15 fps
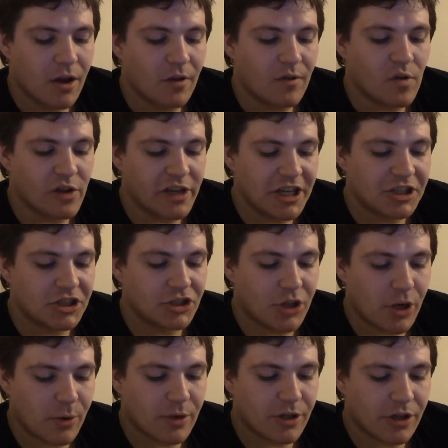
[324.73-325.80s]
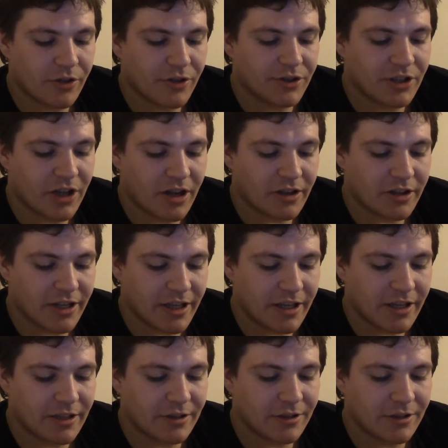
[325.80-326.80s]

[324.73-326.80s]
For each token on the target,